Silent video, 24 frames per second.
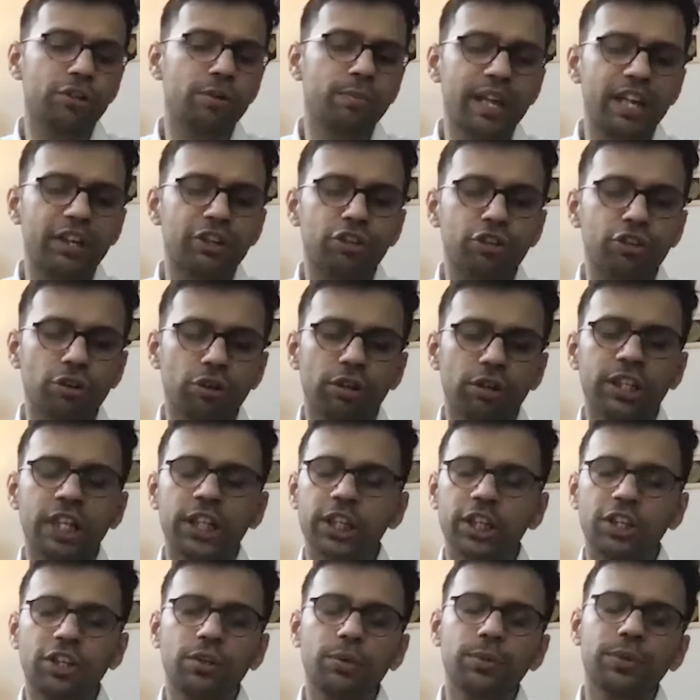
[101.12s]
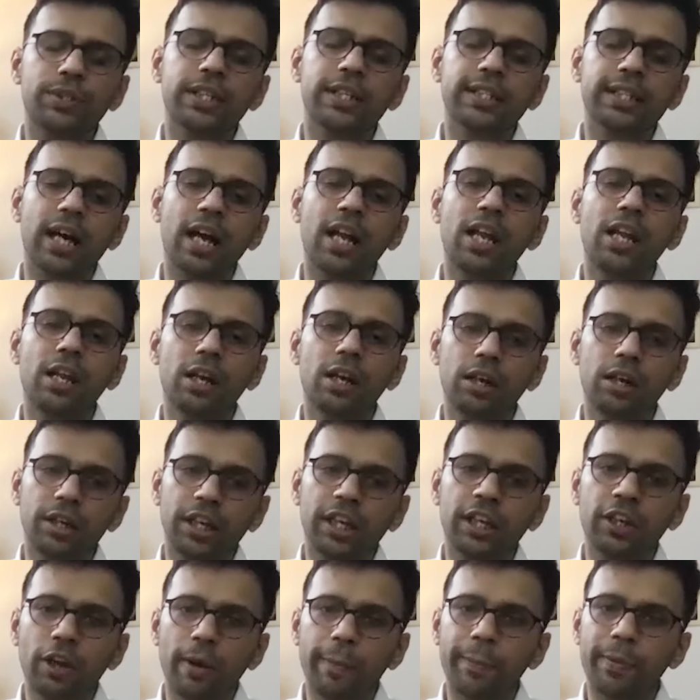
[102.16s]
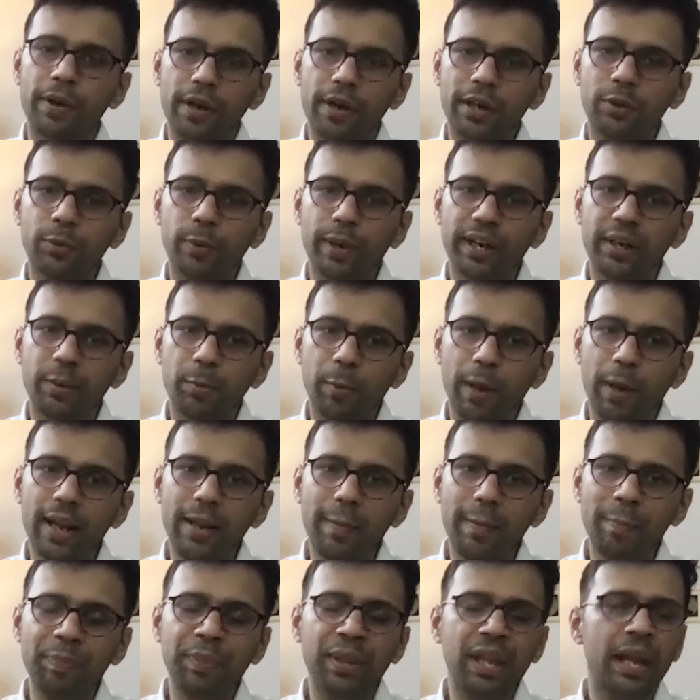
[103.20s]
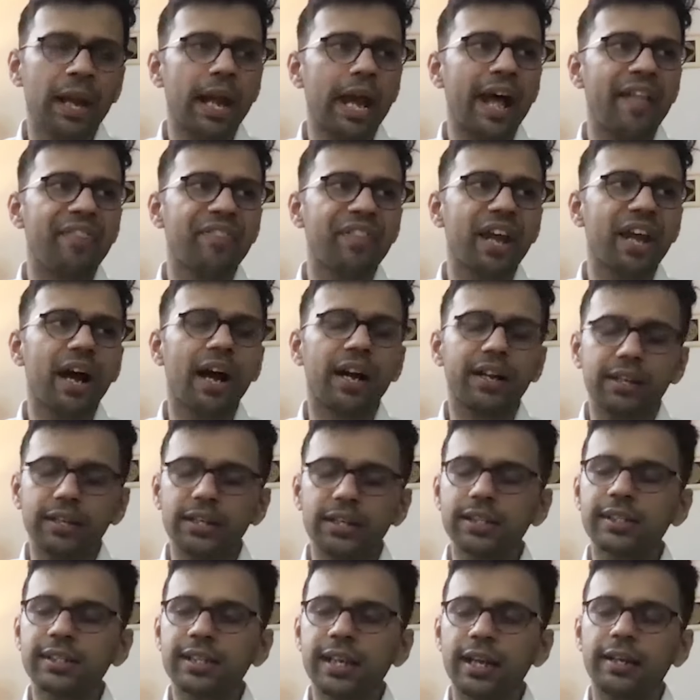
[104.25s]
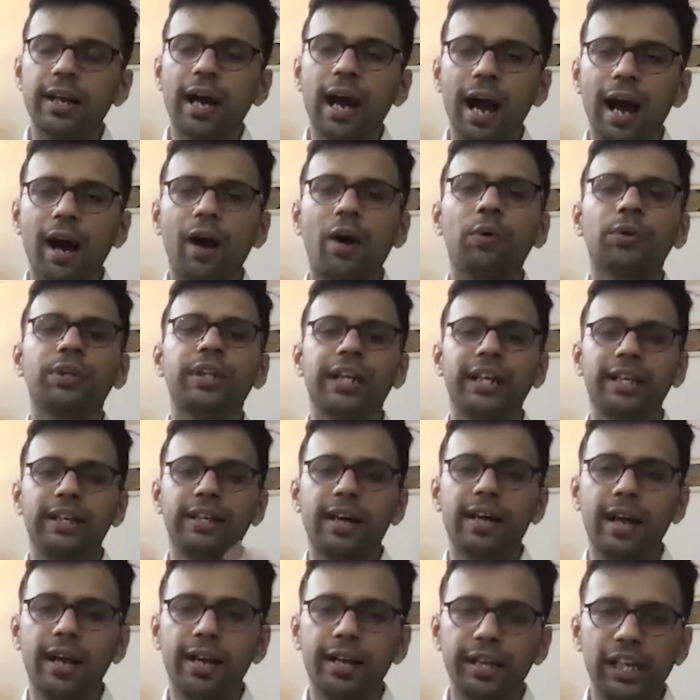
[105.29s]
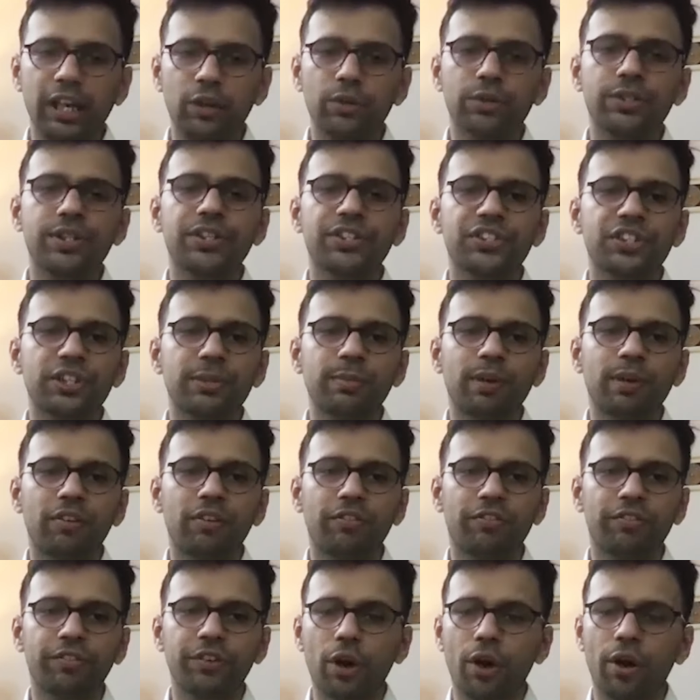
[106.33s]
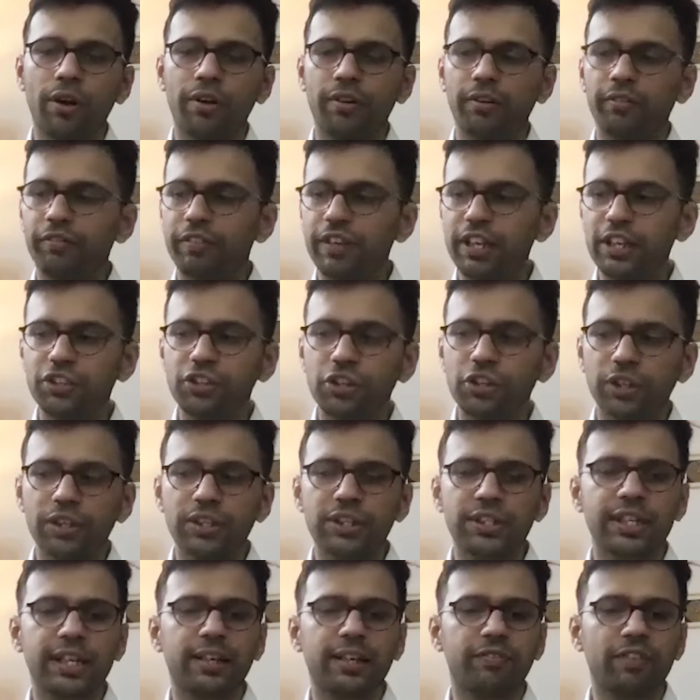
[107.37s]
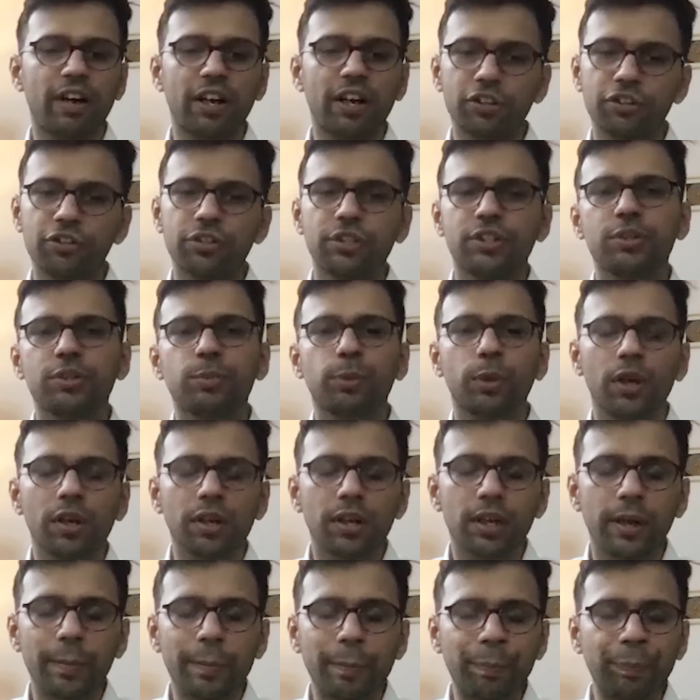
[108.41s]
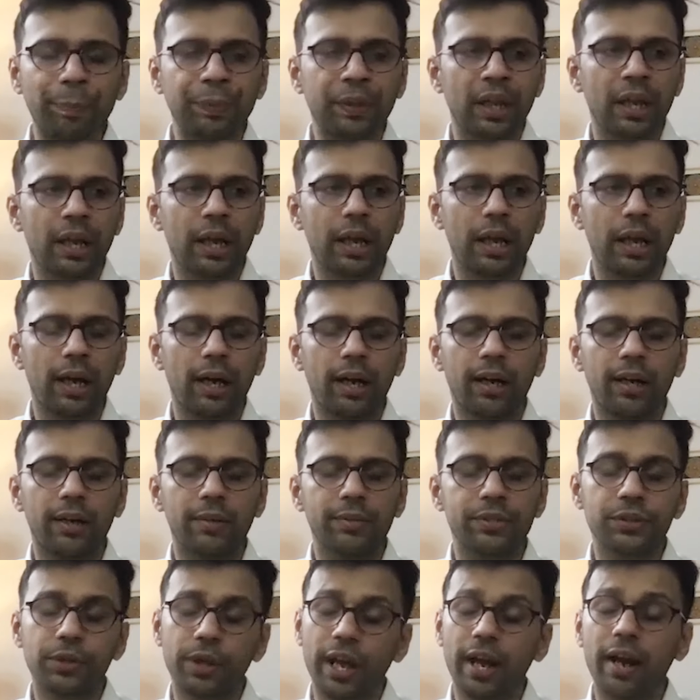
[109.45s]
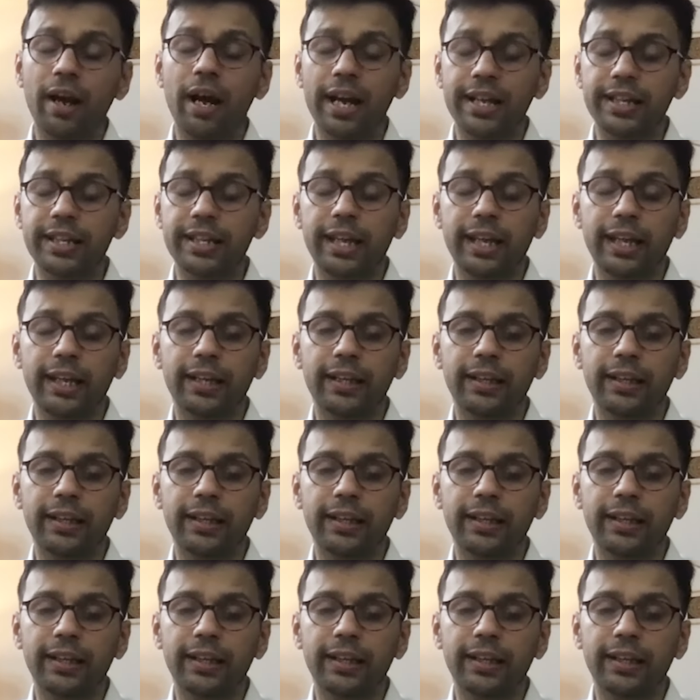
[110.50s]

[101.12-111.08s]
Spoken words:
sure that the users are learning your product very well, and they understand how the entire ecosystem of your features and functions work. I think